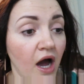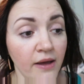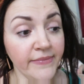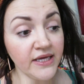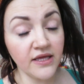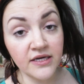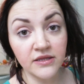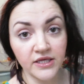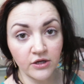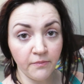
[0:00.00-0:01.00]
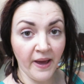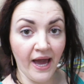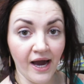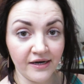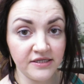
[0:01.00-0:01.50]
I made like little
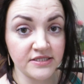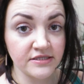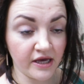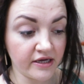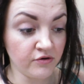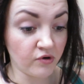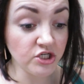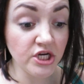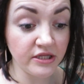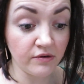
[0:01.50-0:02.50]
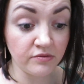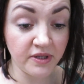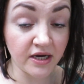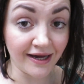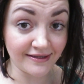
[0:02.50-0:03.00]
patties. Like in Russian they
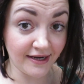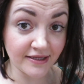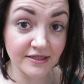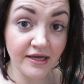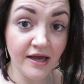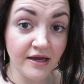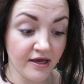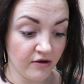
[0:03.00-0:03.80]
would be kotlety,